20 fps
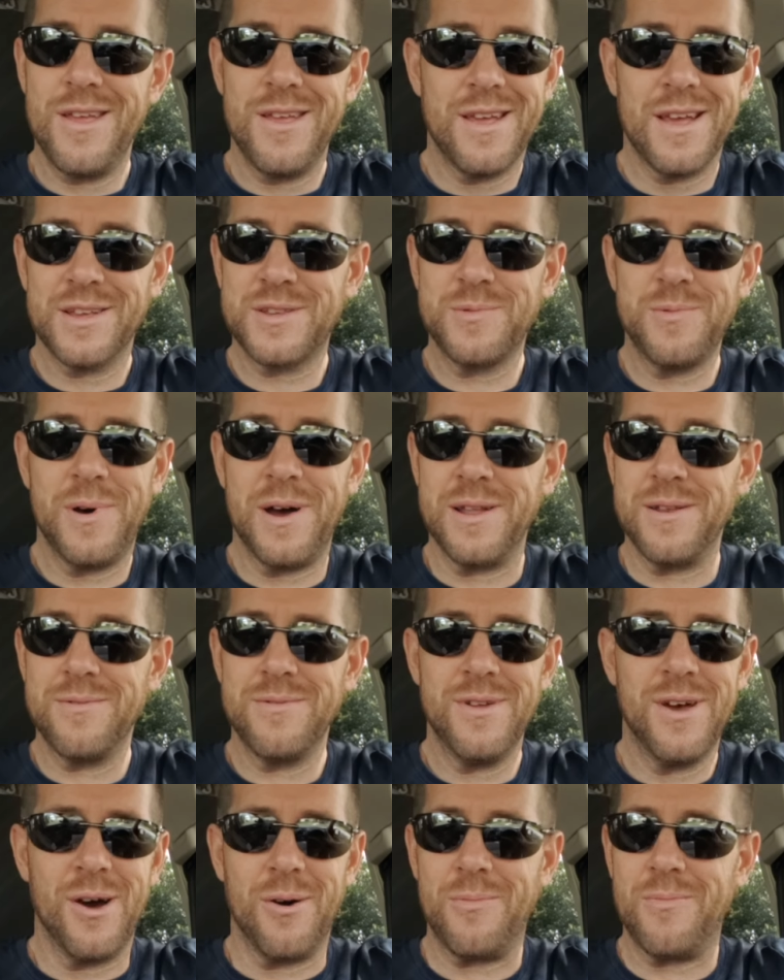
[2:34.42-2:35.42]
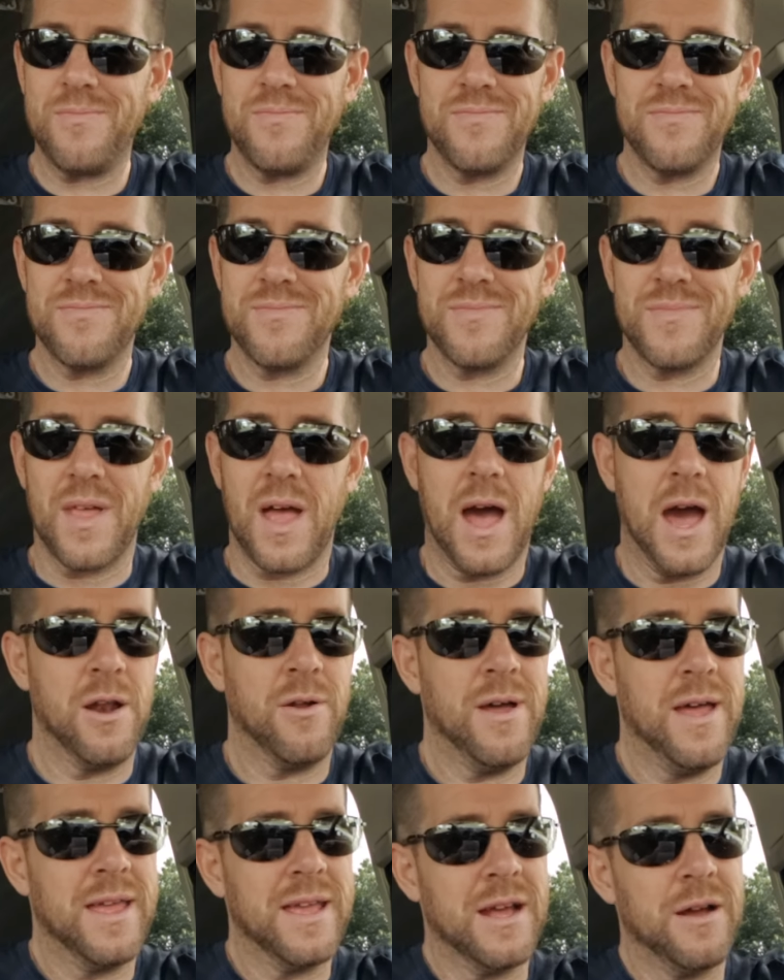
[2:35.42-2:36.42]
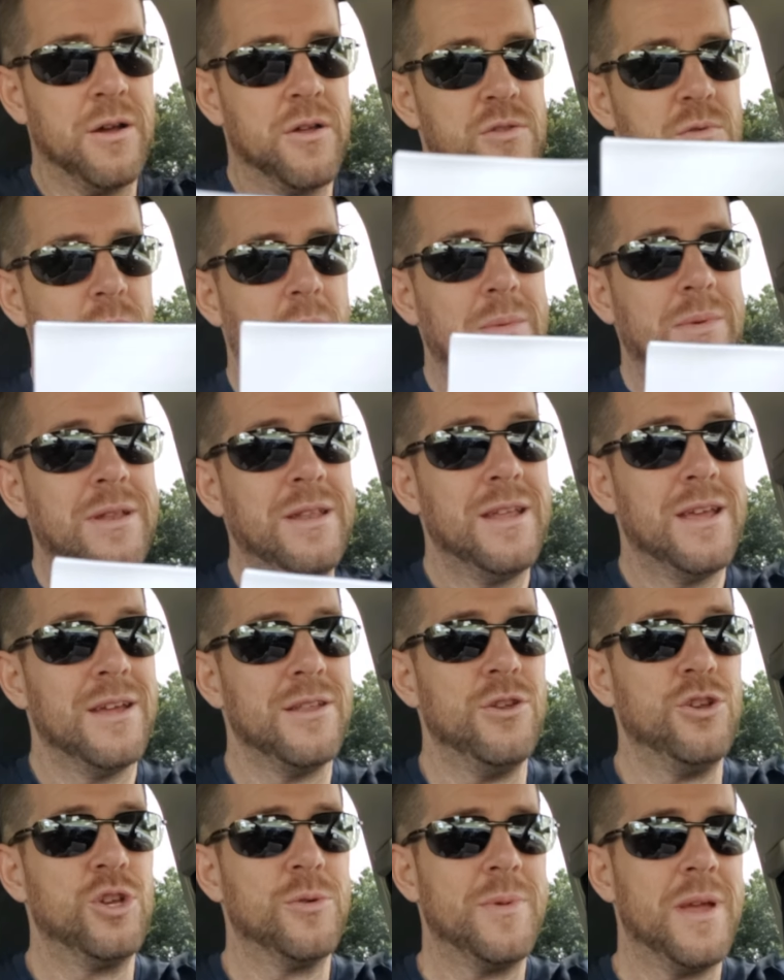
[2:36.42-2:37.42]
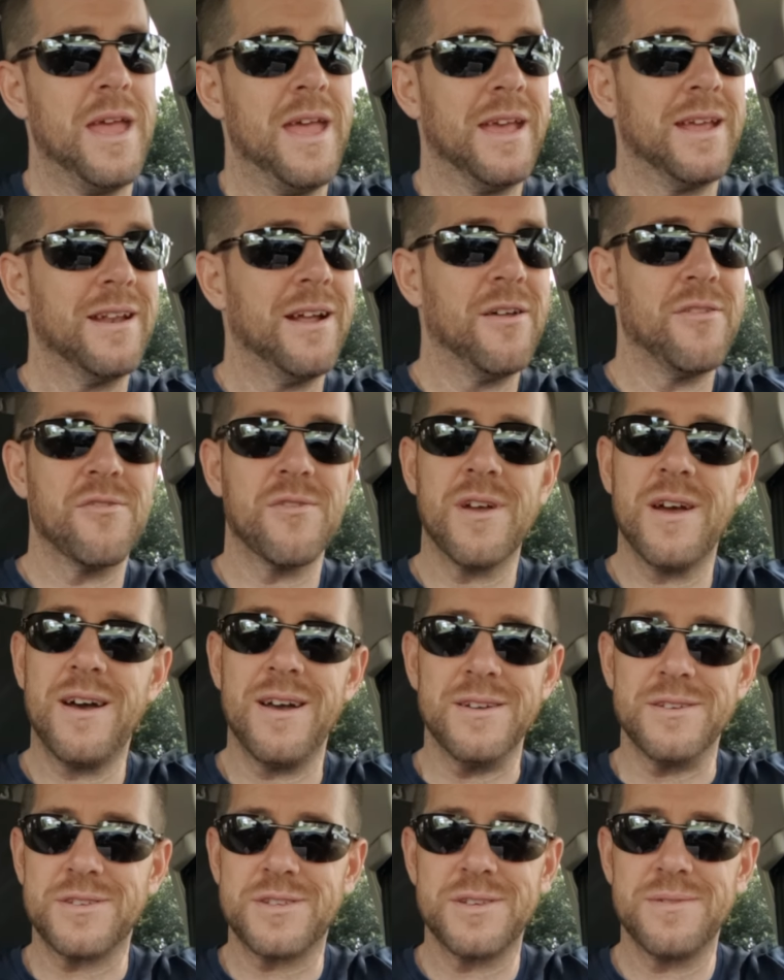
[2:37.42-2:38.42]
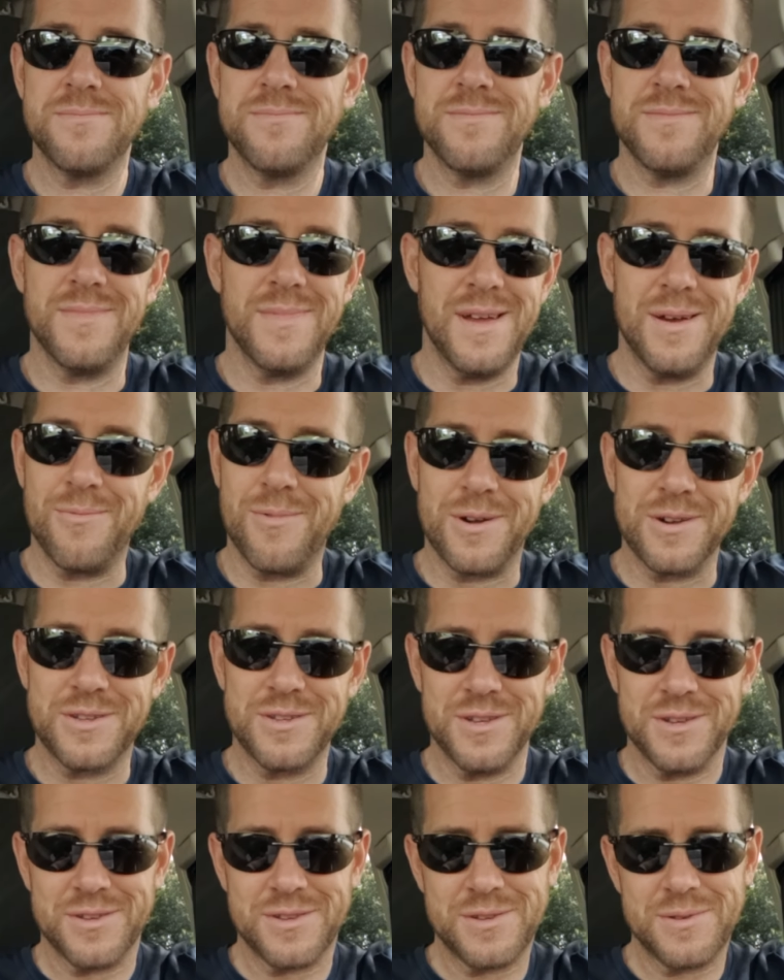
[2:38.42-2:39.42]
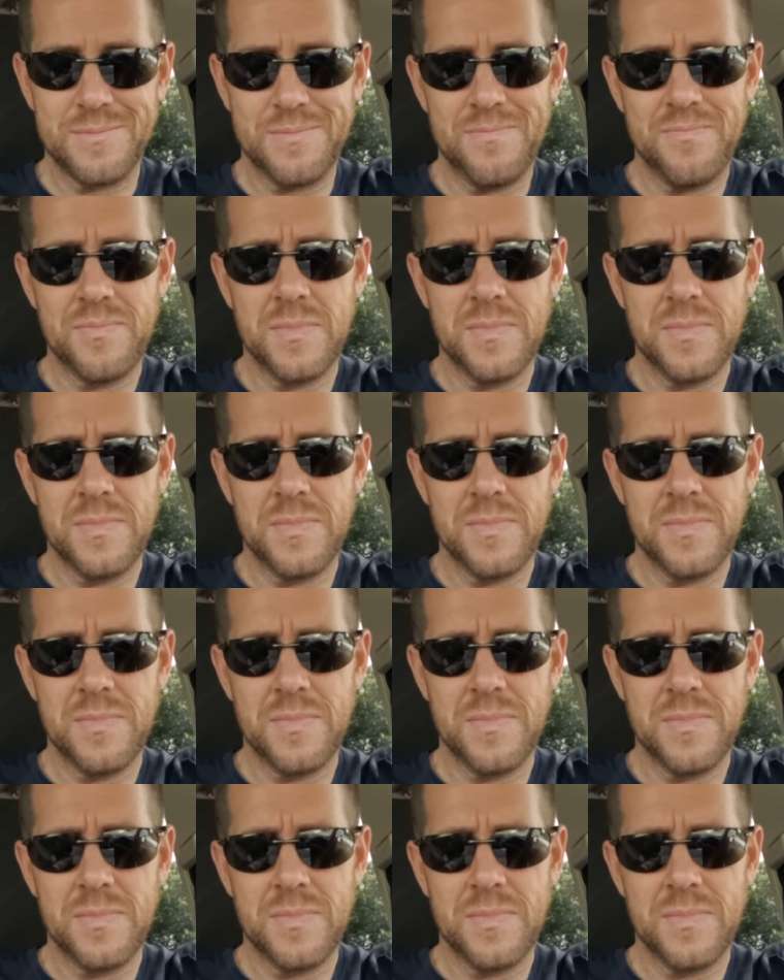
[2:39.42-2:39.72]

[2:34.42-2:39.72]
Guess what? No. I don't hang out with other women, and you should be hanging out with other guys. And watch this.